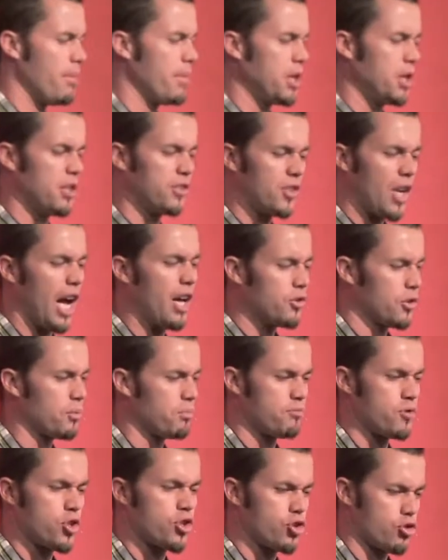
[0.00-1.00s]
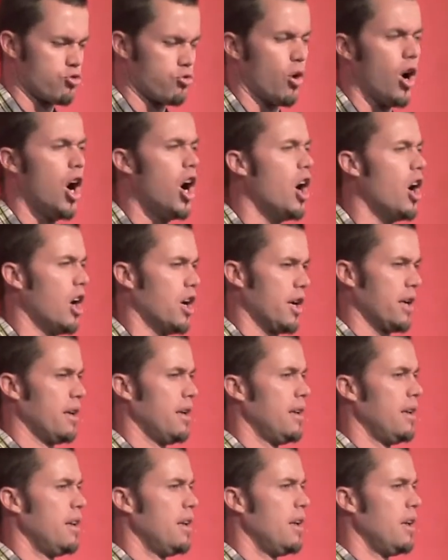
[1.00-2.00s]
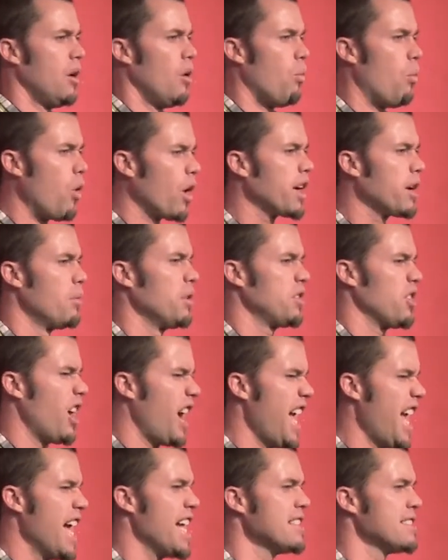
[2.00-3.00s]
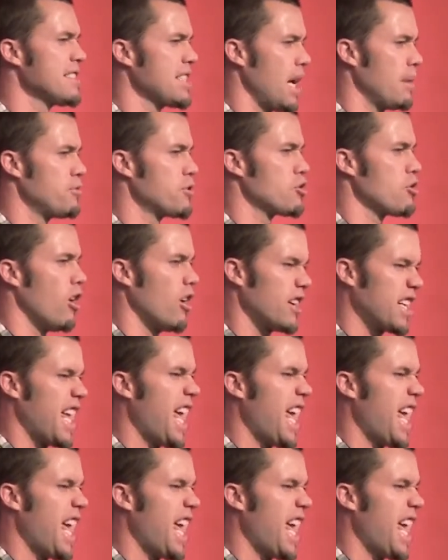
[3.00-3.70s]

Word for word: I mean, these guys are strong, working with their hands type strong,